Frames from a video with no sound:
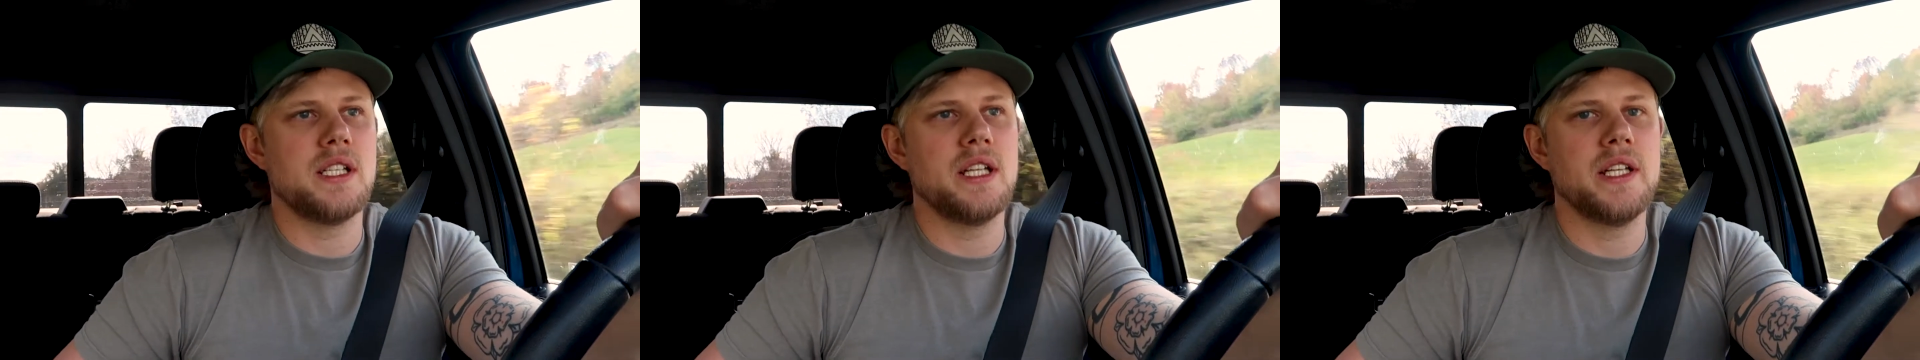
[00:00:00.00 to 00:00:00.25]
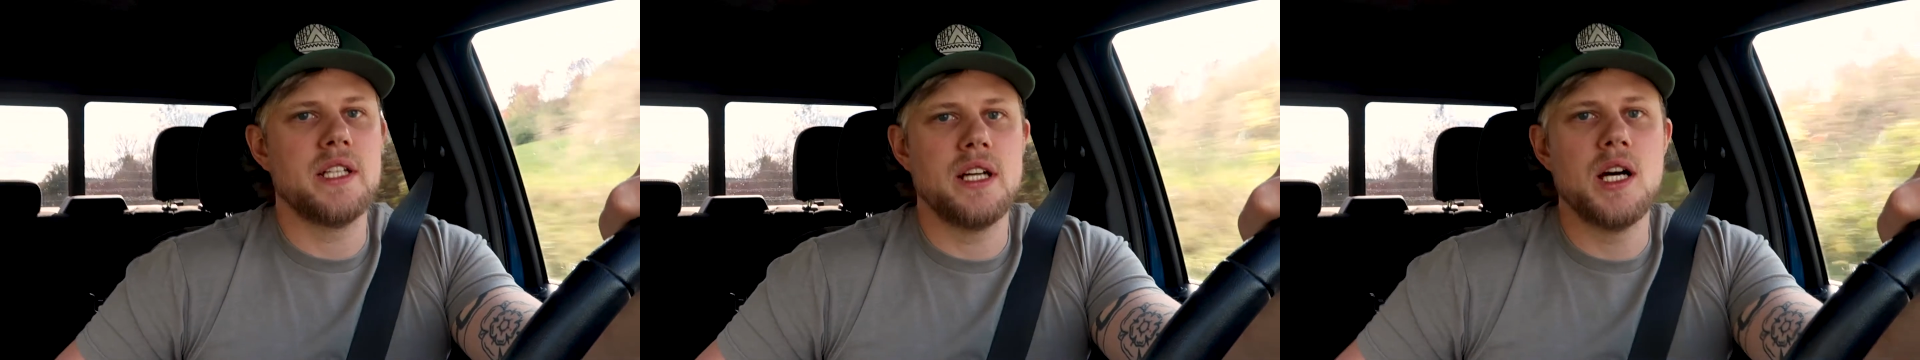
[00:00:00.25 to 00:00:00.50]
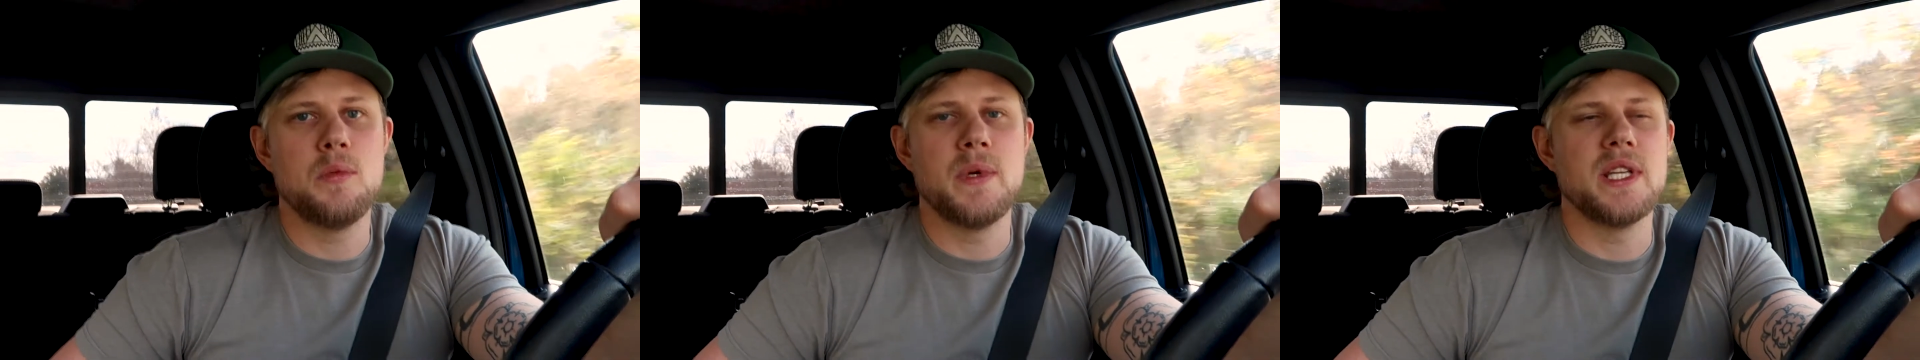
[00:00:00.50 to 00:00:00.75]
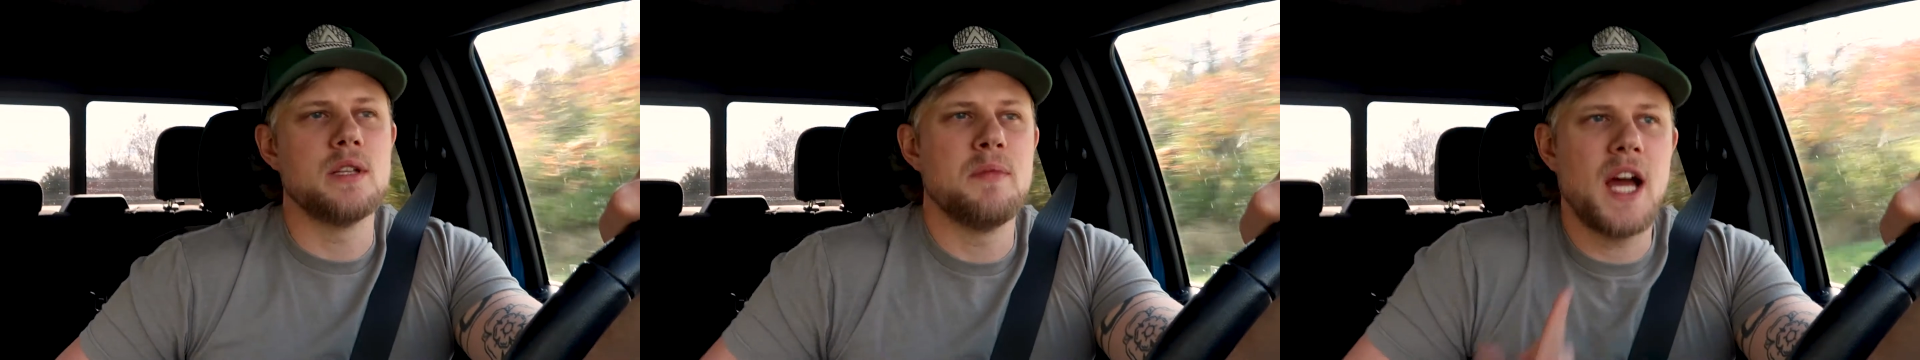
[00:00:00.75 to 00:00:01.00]
deer up
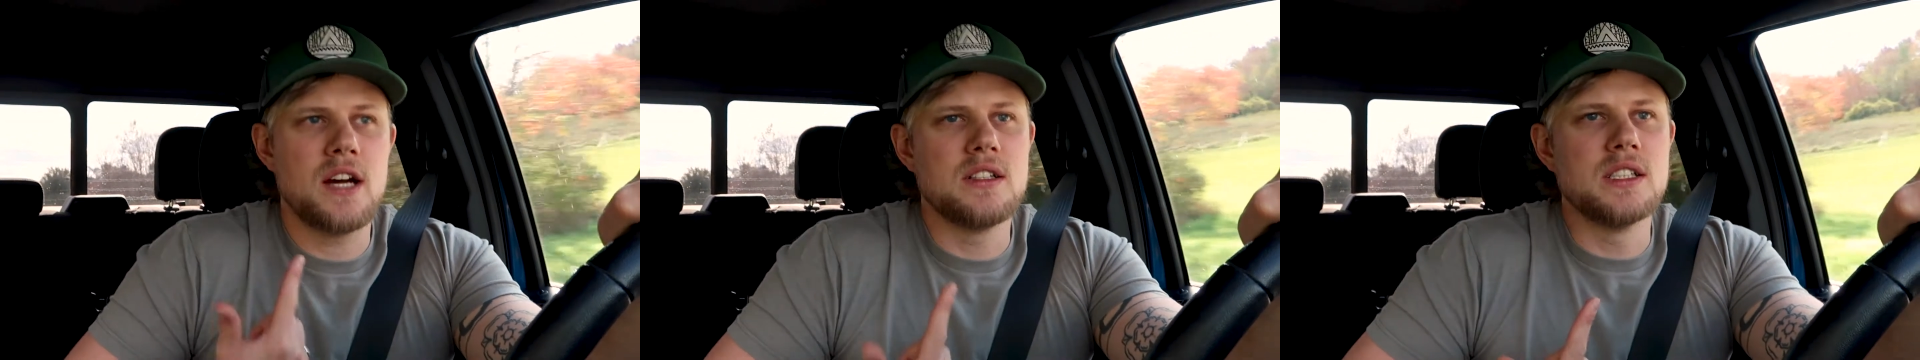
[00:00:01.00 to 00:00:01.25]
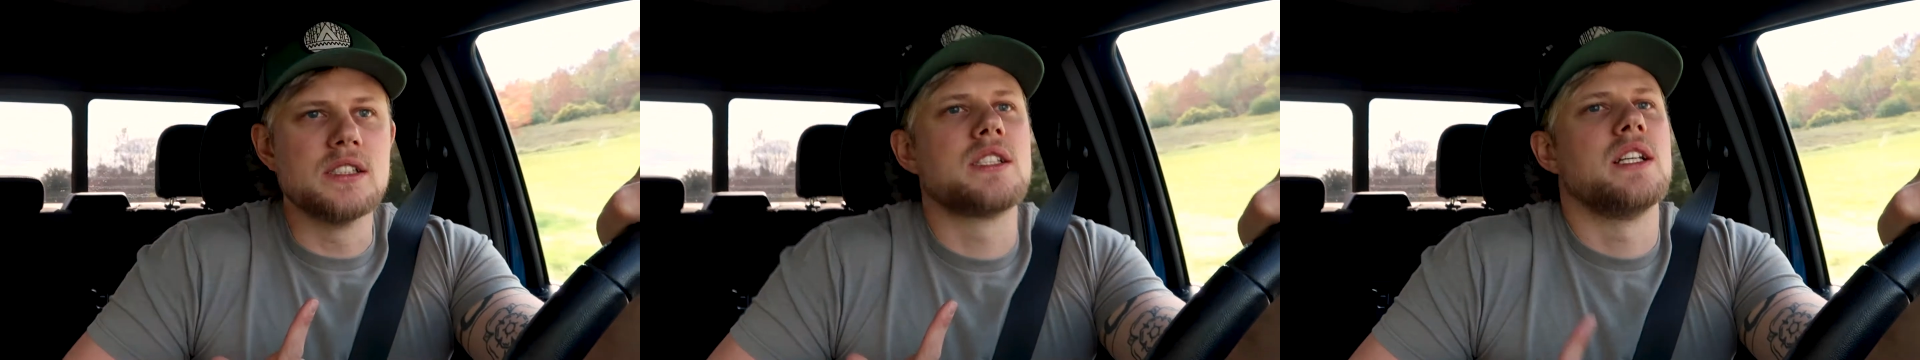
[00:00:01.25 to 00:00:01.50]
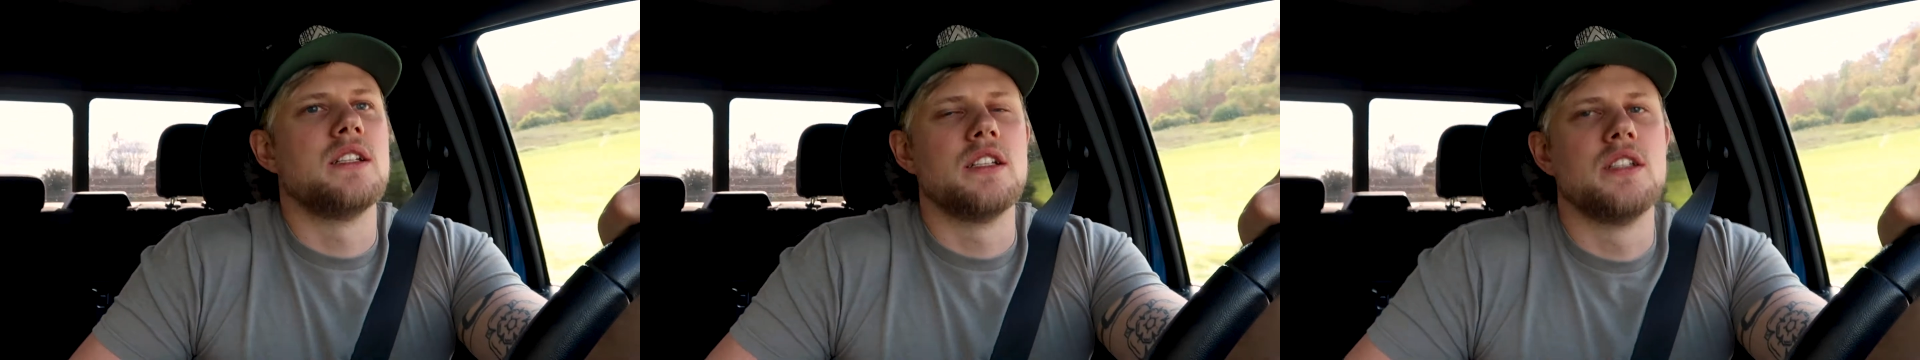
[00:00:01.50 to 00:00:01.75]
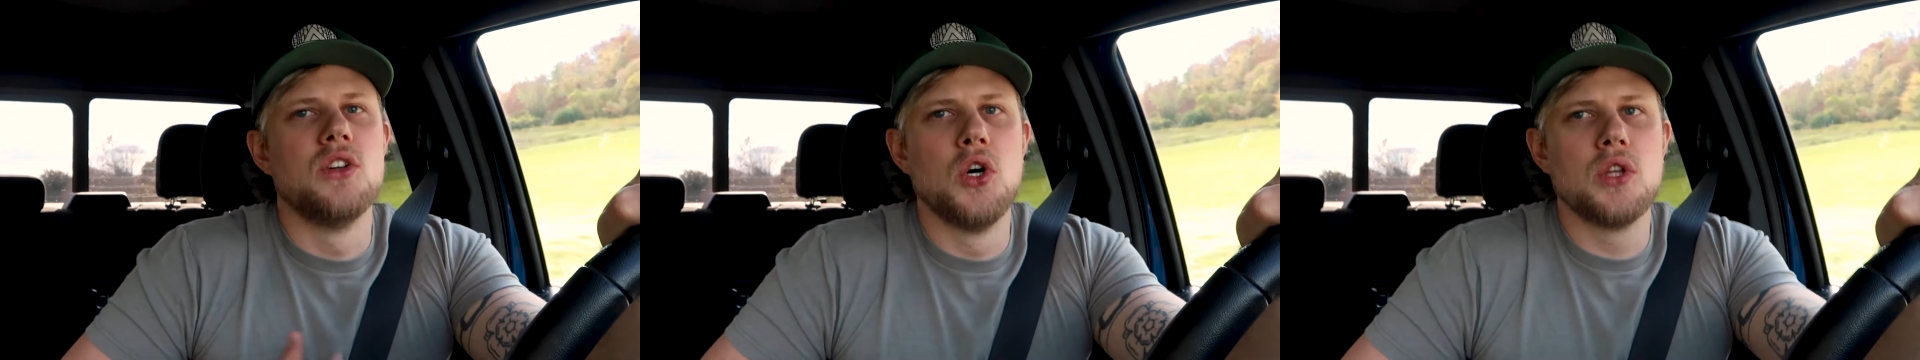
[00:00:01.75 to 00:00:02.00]
in the mountains in the
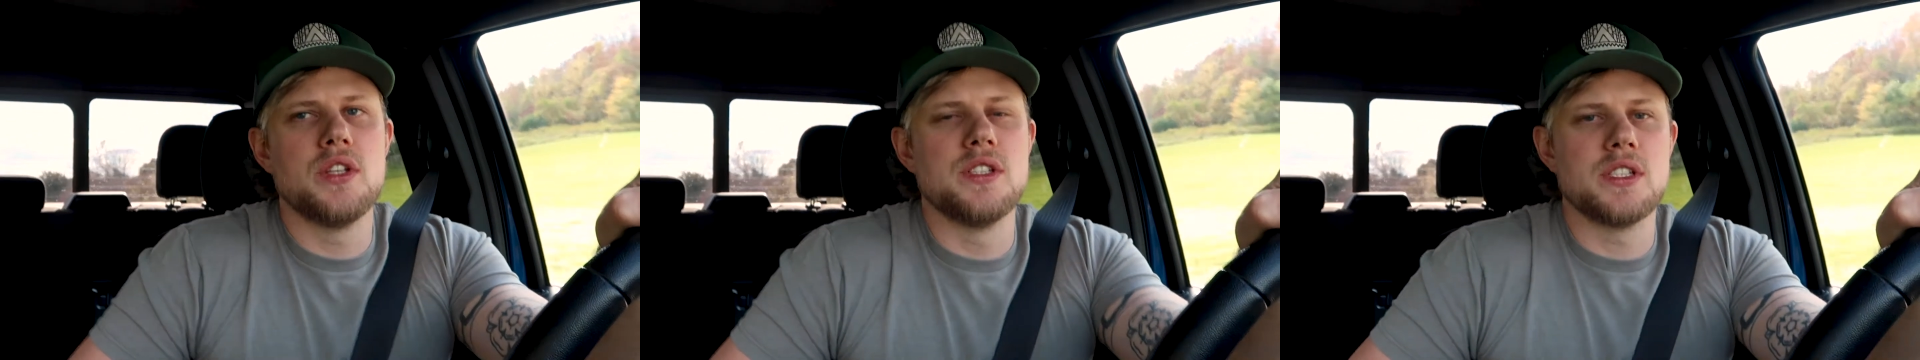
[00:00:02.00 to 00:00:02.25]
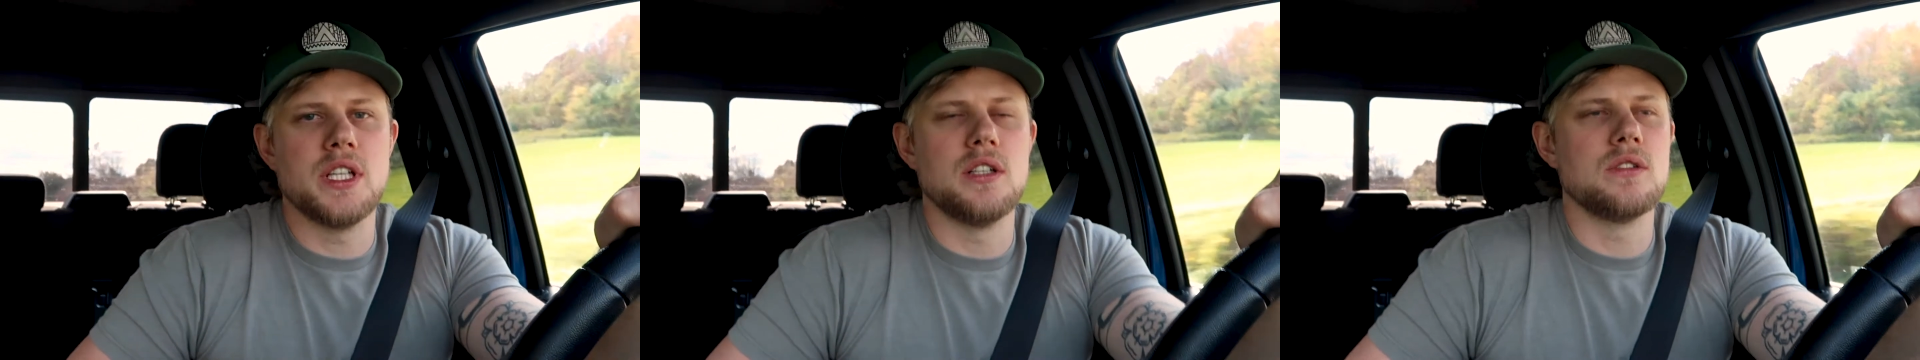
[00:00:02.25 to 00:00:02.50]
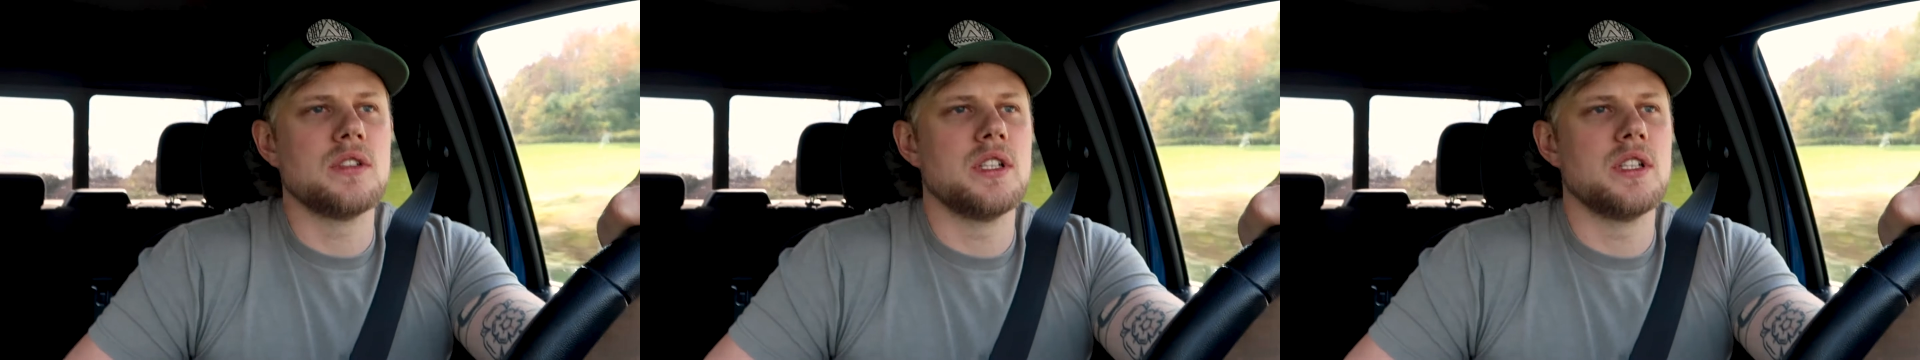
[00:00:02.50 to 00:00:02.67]
northern zone,